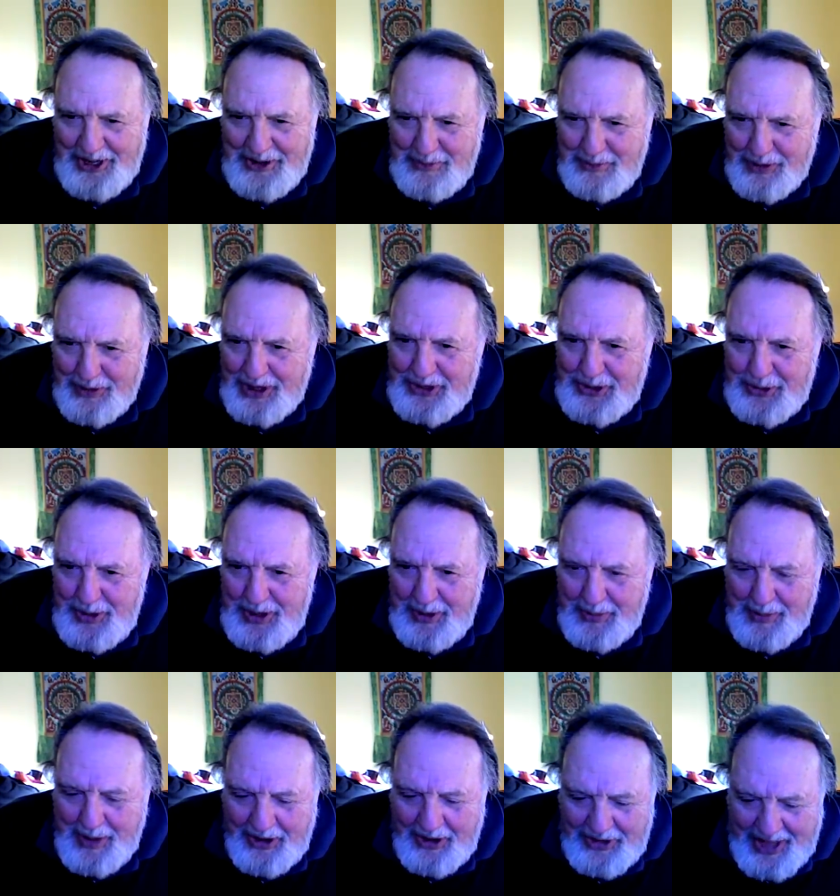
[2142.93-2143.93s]
impressed me
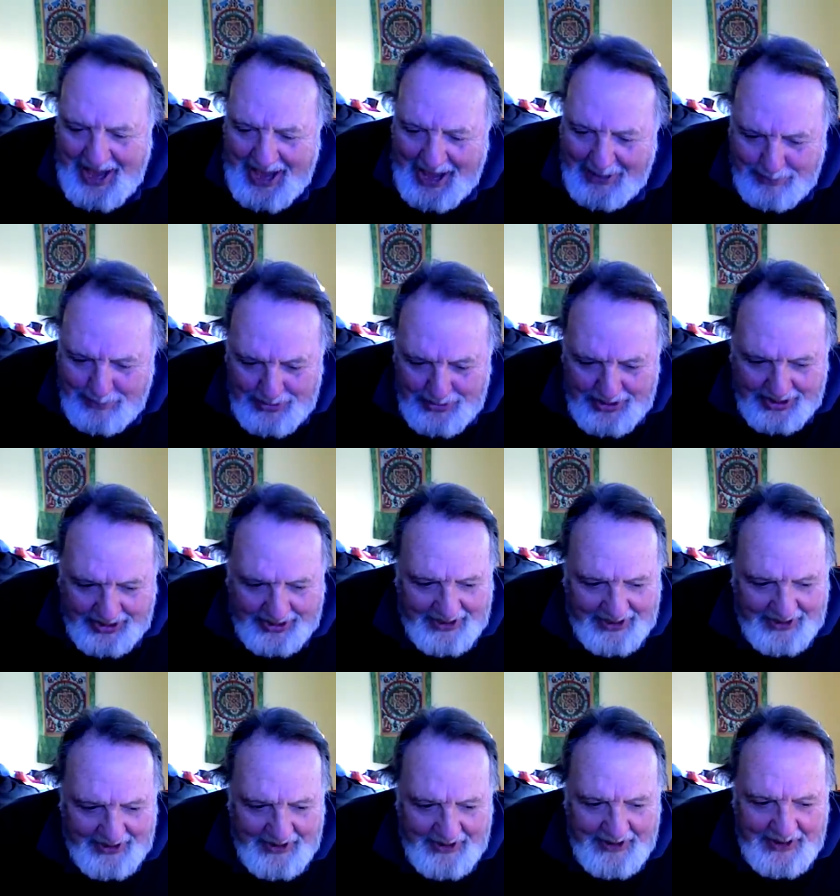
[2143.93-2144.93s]
about that book,
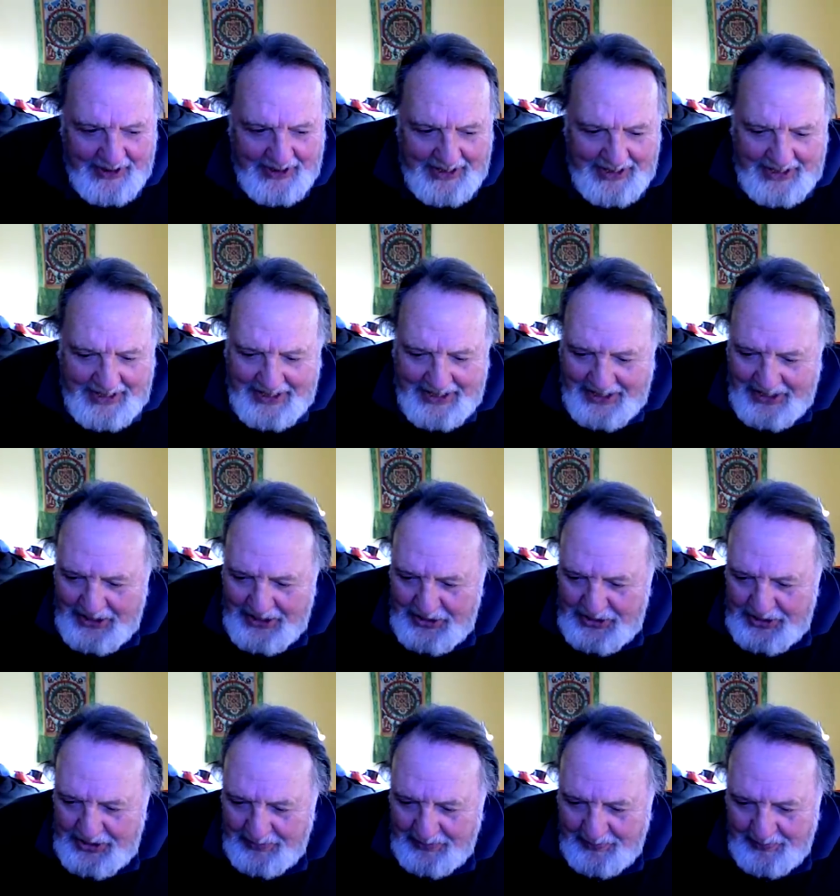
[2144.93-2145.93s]

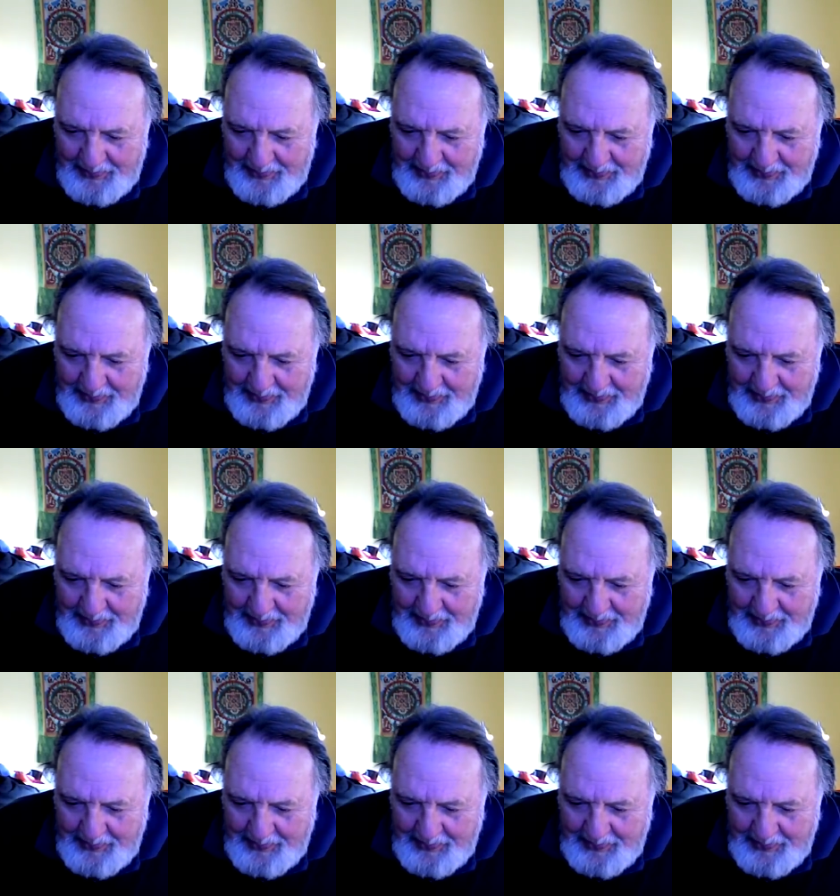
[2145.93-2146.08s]
is